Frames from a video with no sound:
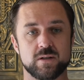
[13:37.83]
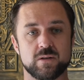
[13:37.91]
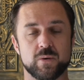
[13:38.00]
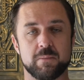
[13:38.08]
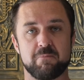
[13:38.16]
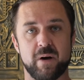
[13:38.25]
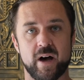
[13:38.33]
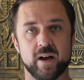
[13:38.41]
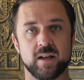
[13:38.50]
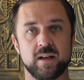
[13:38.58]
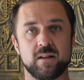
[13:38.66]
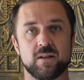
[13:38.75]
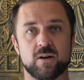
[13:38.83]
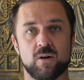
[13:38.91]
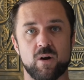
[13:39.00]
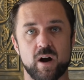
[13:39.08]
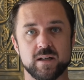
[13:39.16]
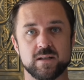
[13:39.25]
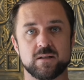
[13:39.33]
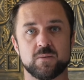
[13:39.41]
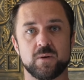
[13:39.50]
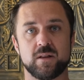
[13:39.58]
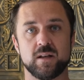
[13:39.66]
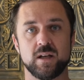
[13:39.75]
to embody the Christ
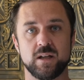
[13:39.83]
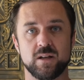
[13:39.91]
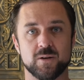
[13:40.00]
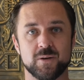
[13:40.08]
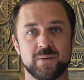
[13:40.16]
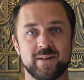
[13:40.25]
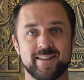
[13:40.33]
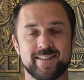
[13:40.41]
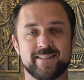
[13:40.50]
within you,